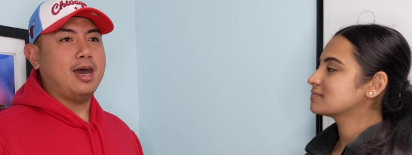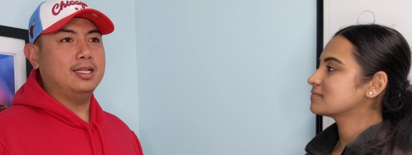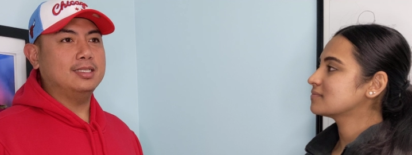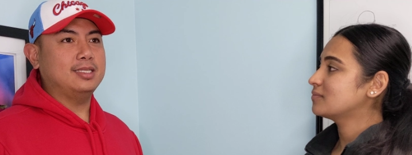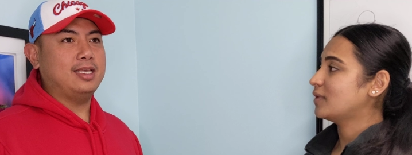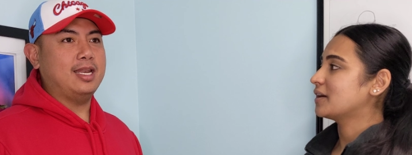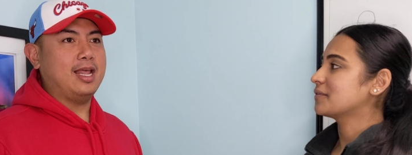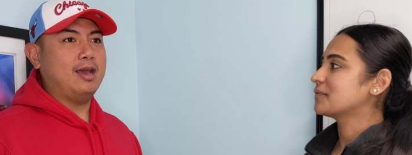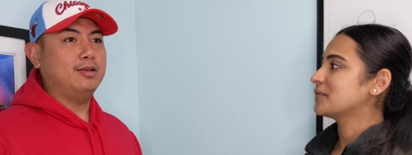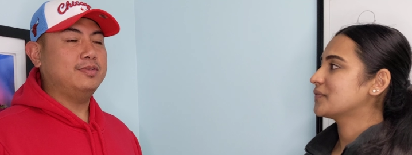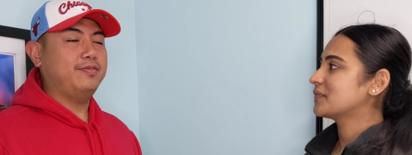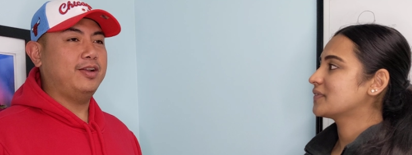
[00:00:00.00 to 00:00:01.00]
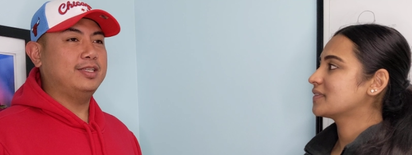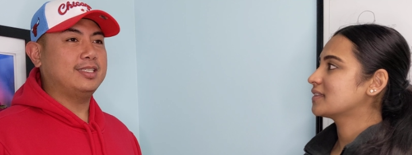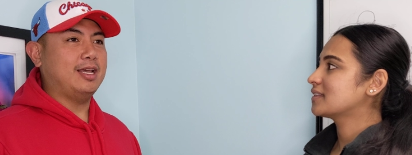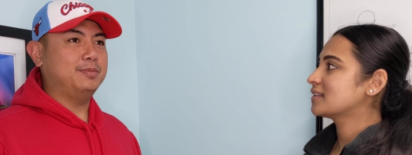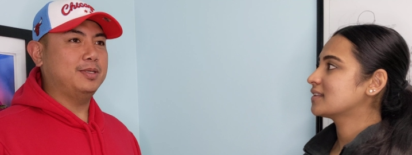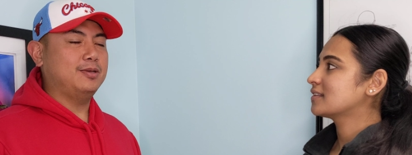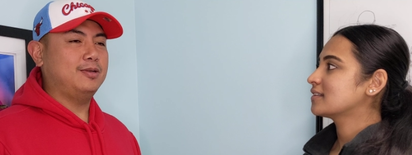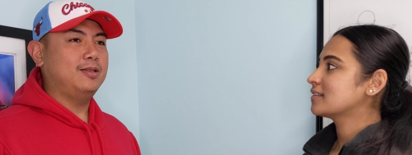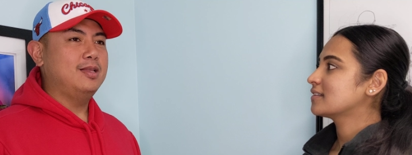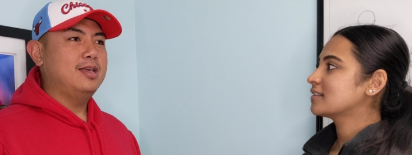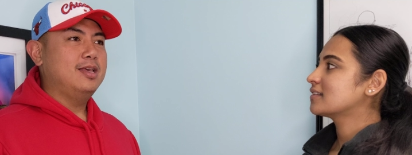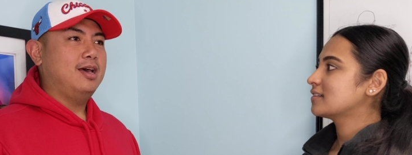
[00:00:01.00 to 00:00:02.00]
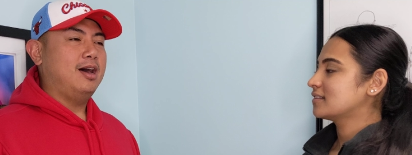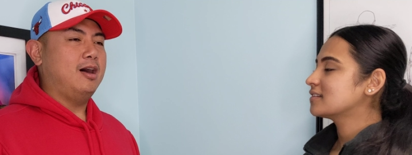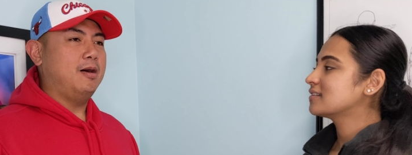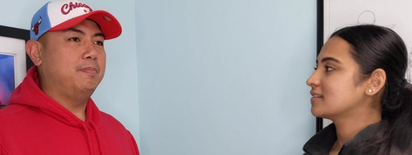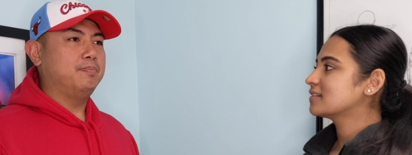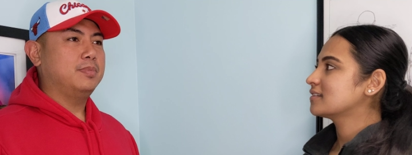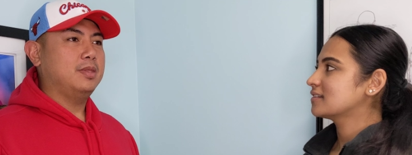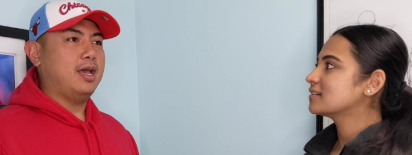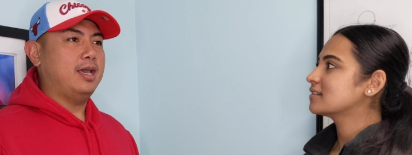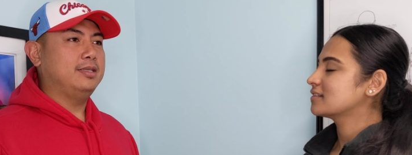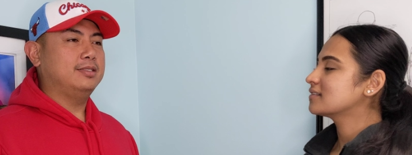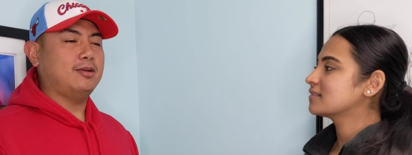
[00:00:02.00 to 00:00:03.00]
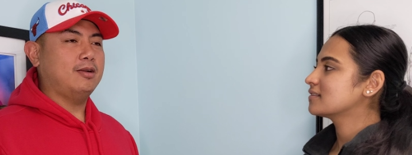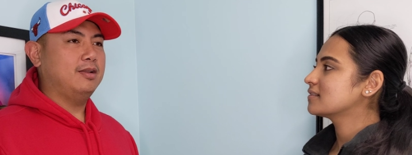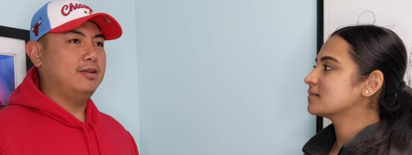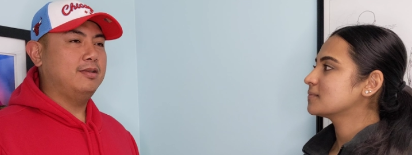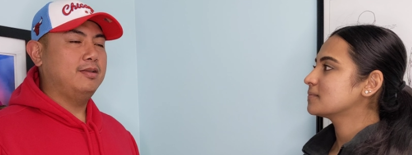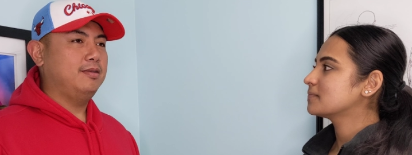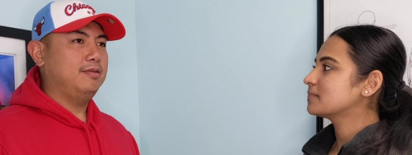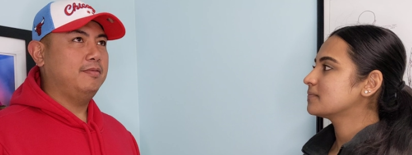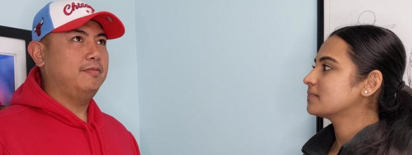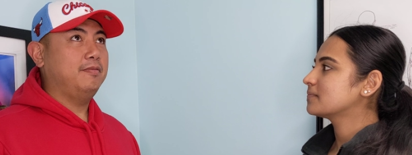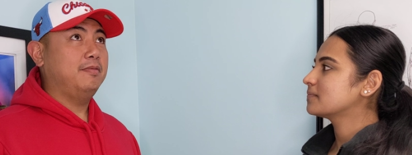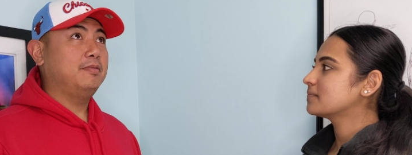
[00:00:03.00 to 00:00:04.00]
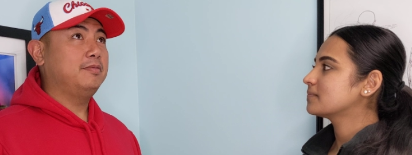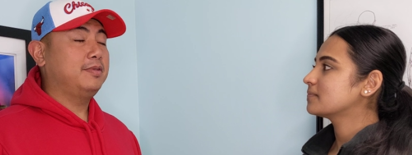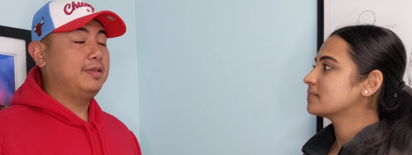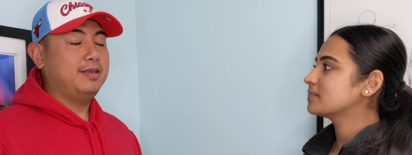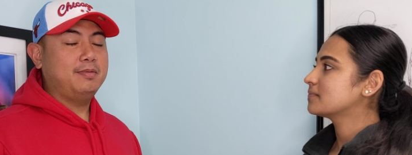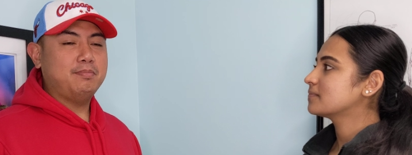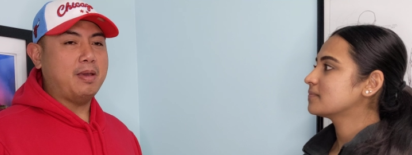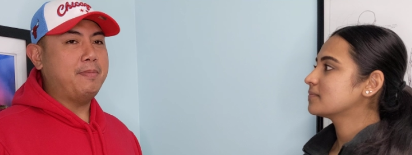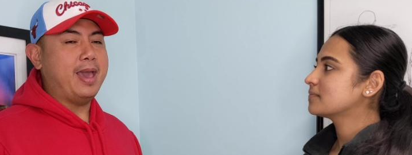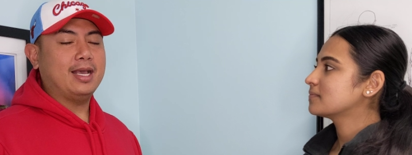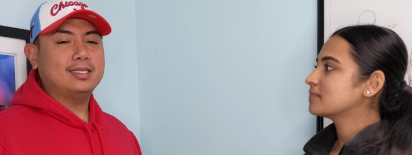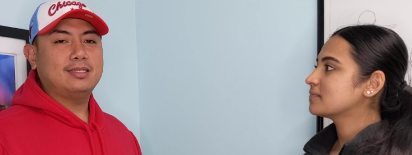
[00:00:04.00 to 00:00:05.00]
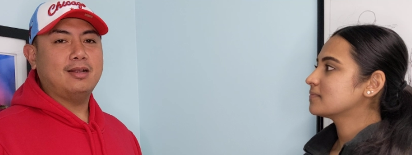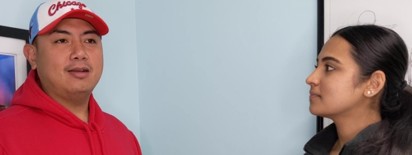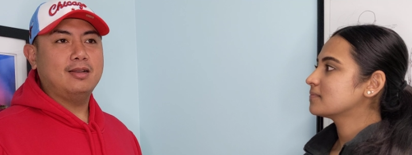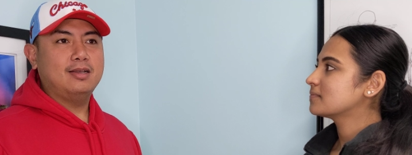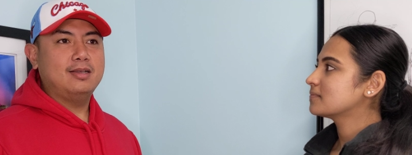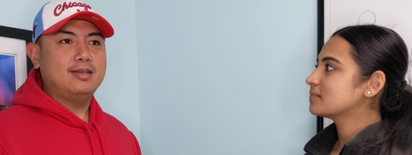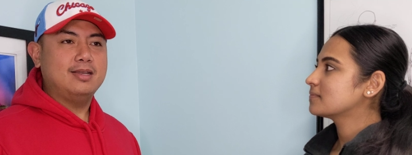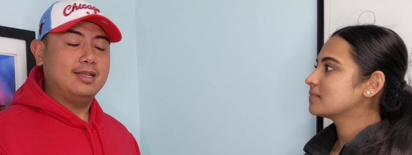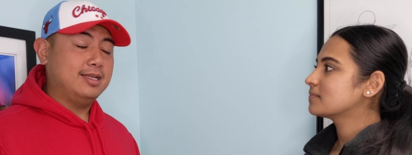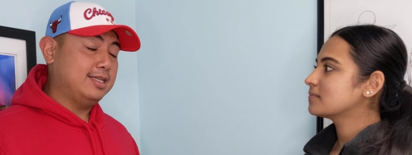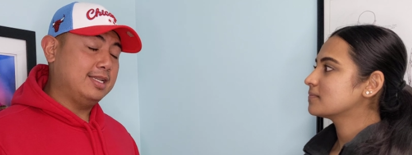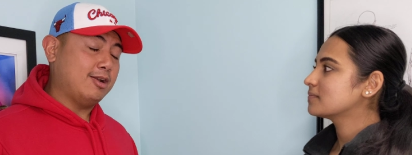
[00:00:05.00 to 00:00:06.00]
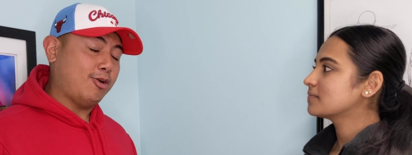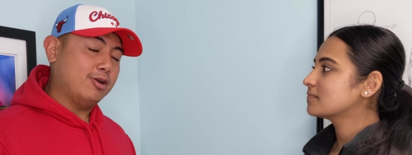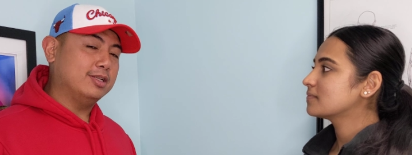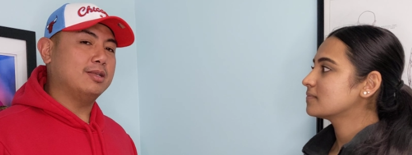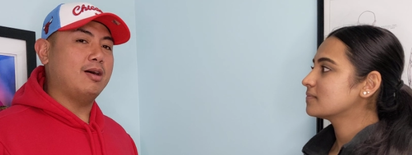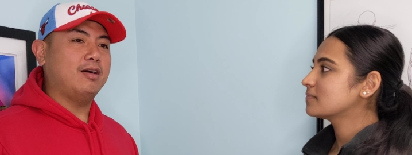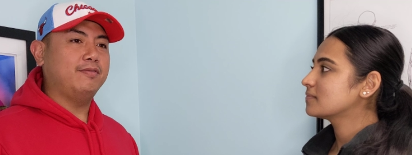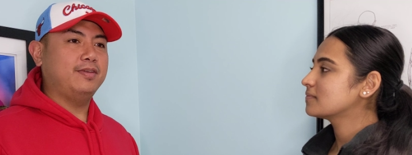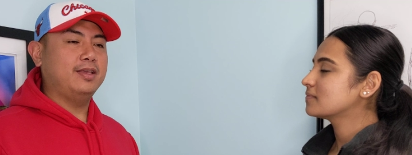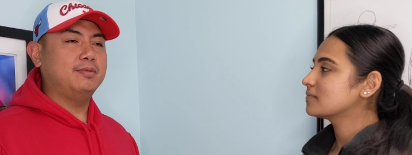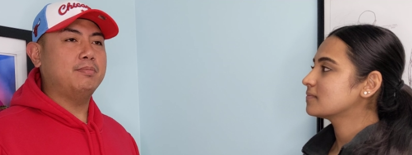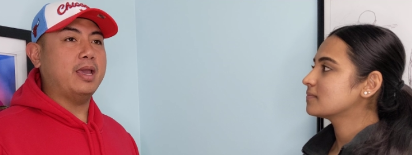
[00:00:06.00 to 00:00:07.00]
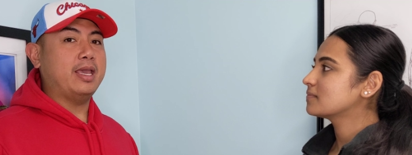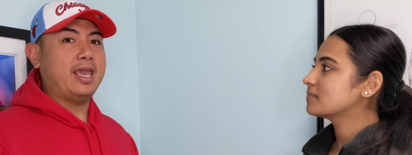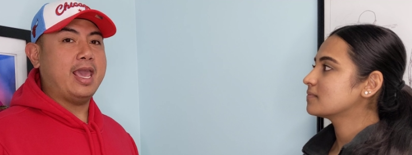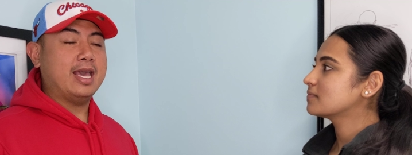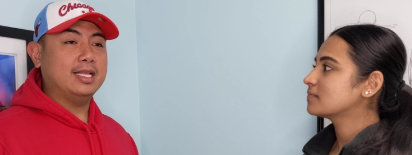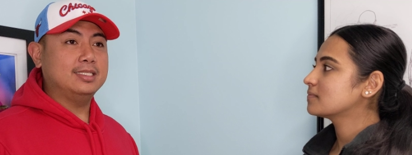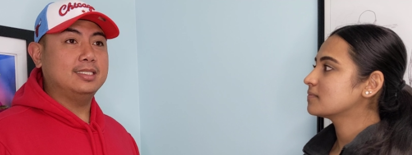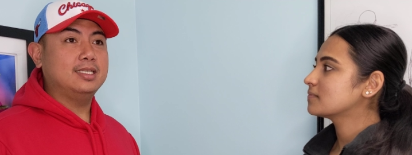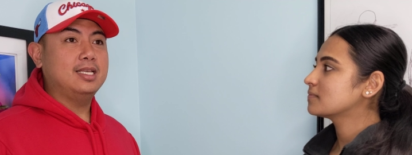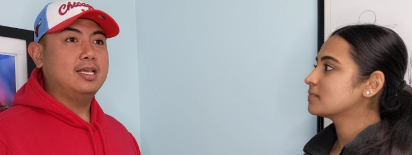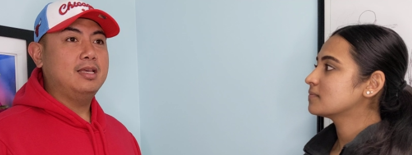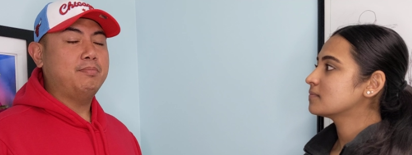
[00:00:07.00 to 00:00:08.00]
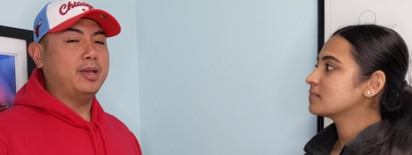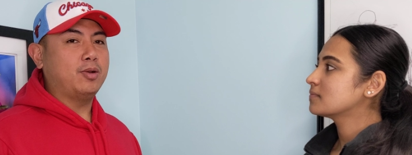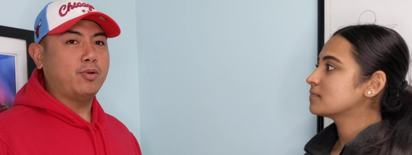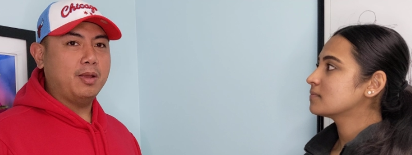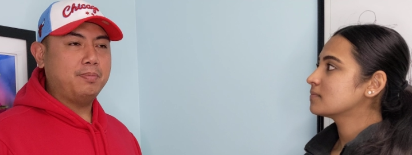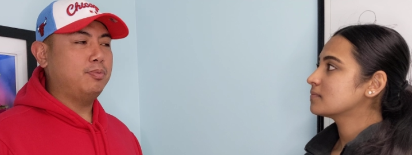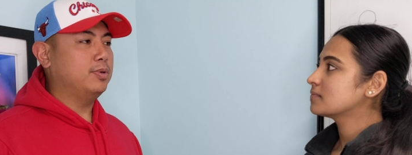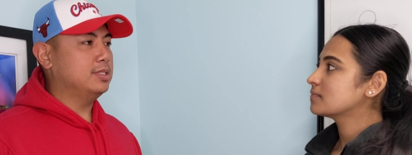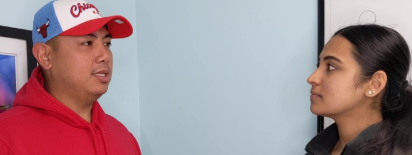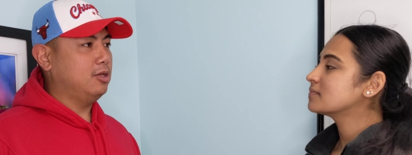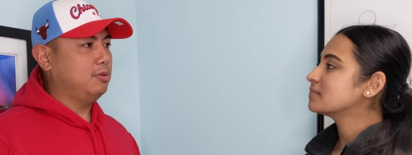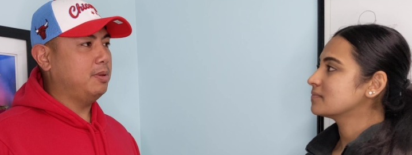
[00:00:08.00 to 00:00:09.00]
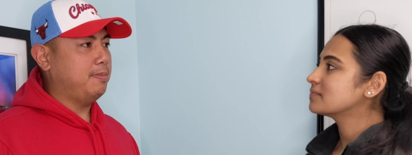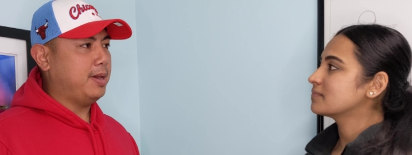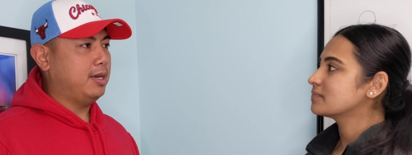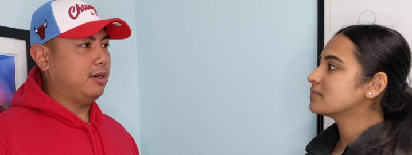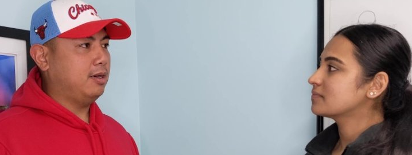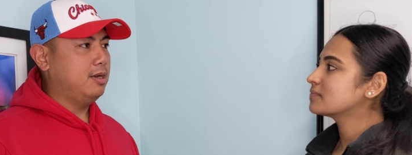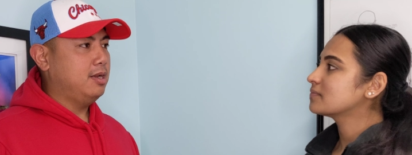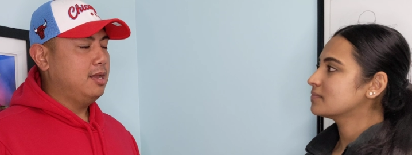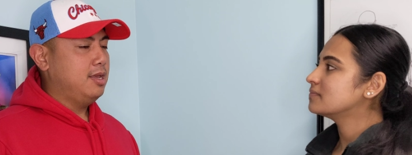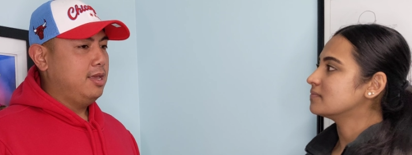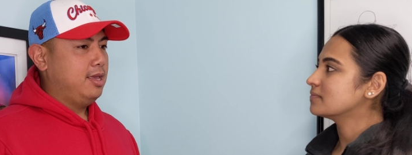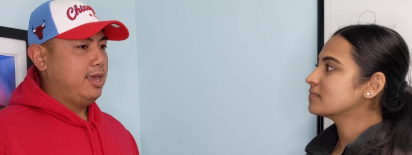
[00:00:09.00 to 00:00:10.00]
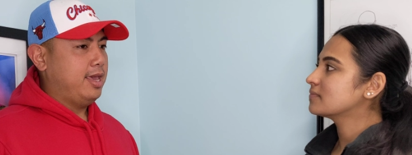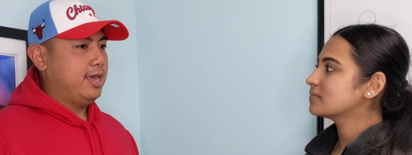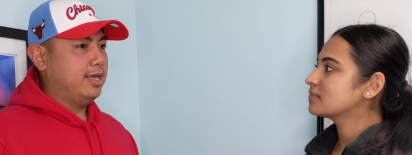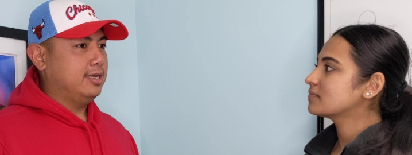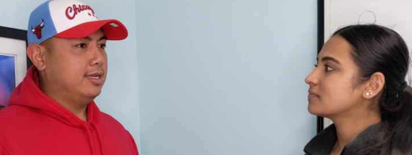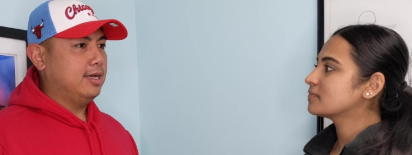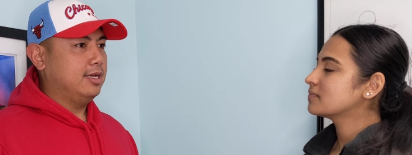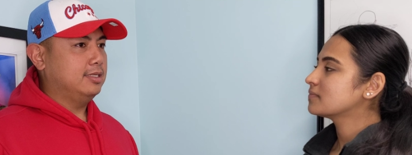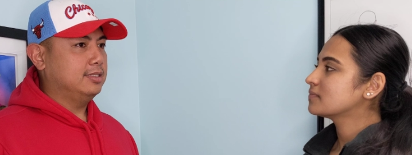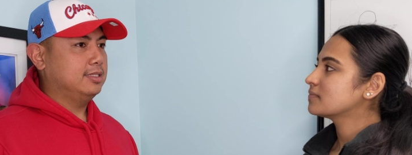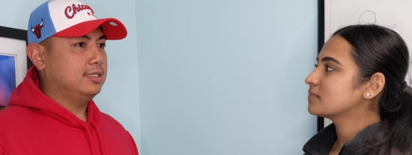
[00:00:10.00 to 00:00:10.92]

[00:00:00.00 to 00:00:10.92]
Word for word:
Speaker 1: honestly, and I was very skeptical. Um, I started, my back started didn't hurt as often. My hands, my grip was a little bit better, mm -hmm. and uh,